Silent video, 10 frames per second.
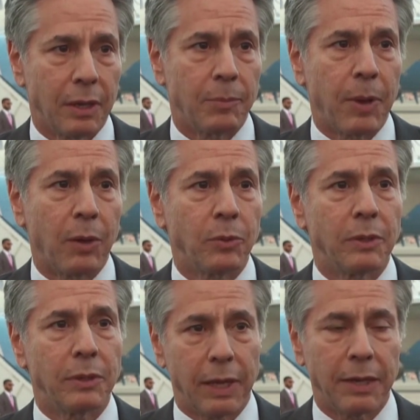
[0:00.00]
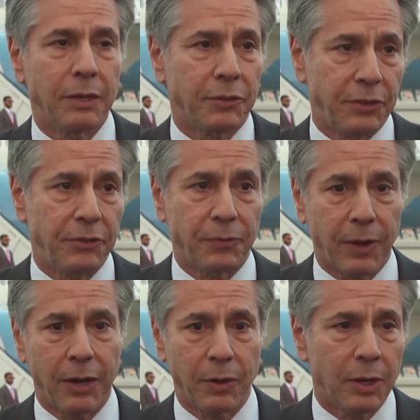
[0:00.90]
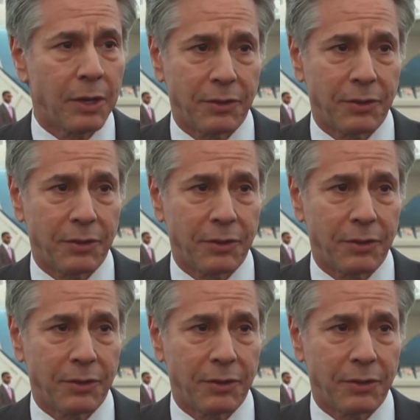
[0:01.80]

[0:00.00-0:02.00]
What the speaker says: about getting a ceasefire